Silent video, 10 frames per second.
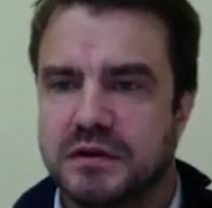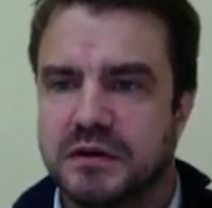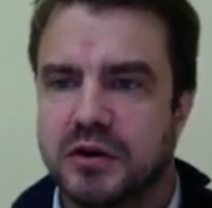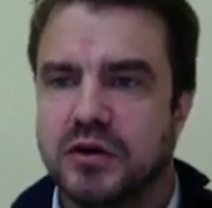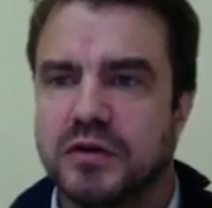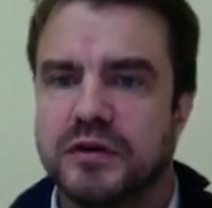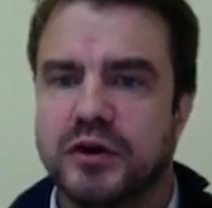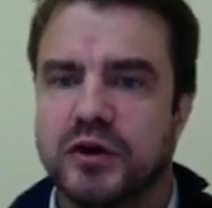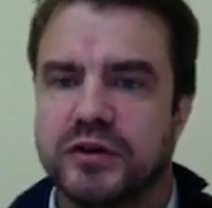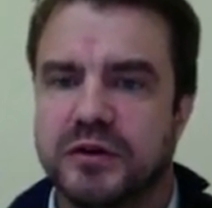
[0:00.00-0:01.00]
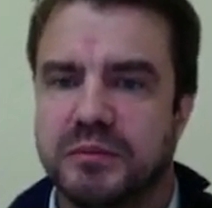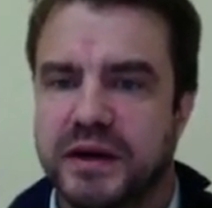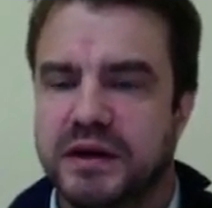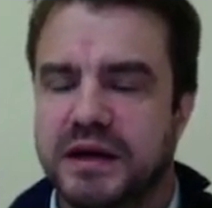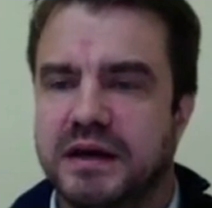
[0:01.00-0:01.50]
or Northern
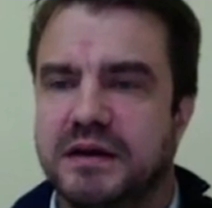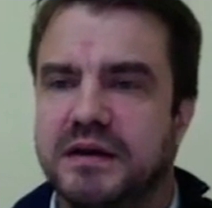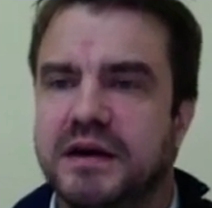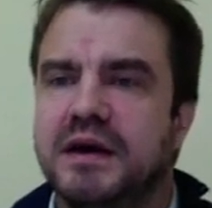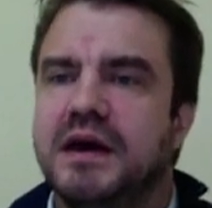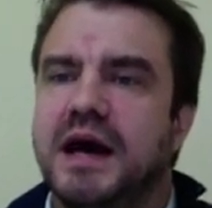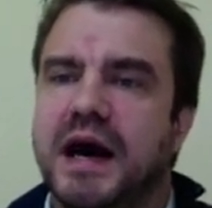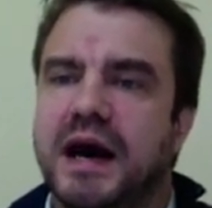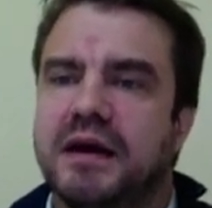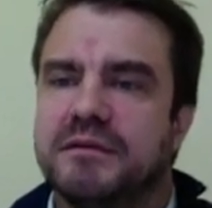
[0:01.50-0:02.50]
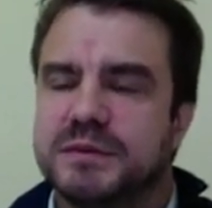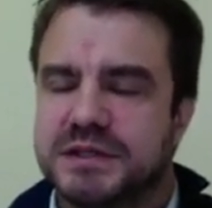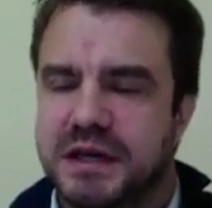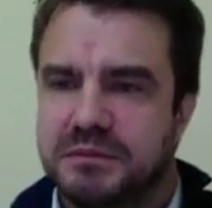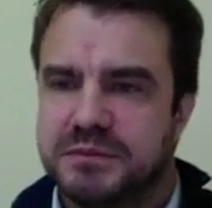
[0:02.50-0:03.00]
America, and
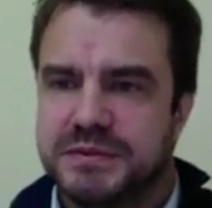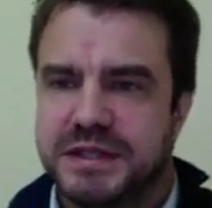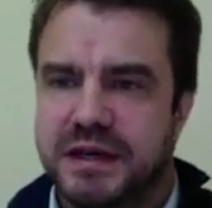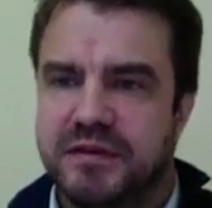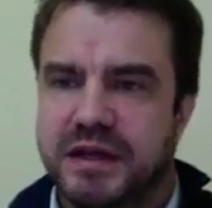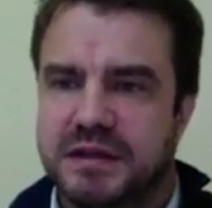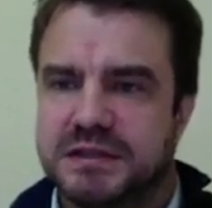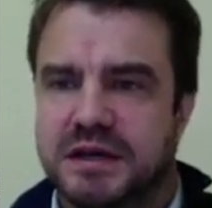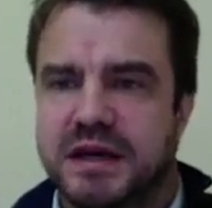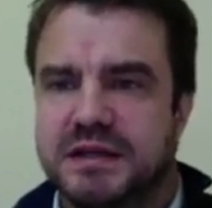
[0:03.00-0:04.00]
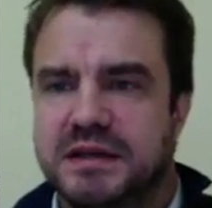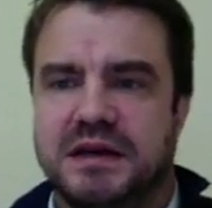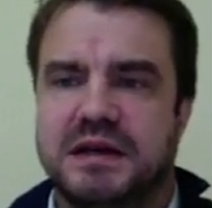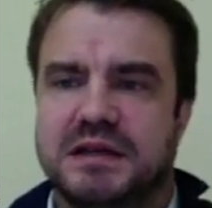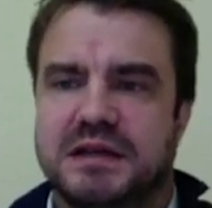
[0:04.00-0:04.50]
some say that it slightly
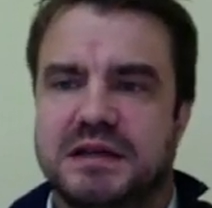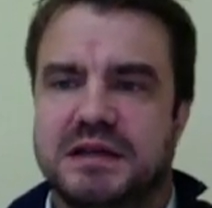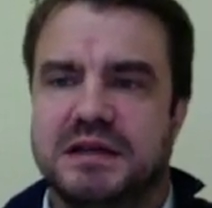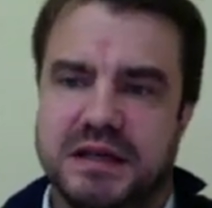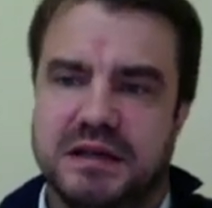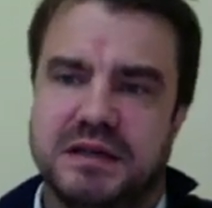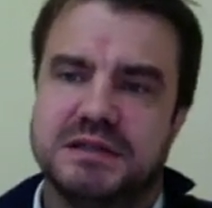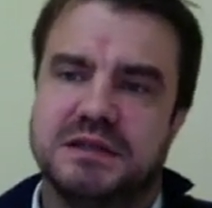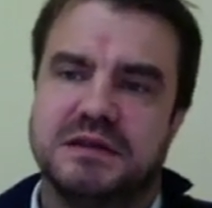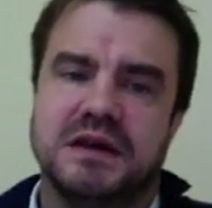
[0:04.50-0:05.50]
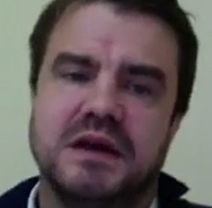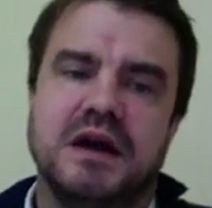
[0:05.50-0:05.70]
does, others say it doesn't.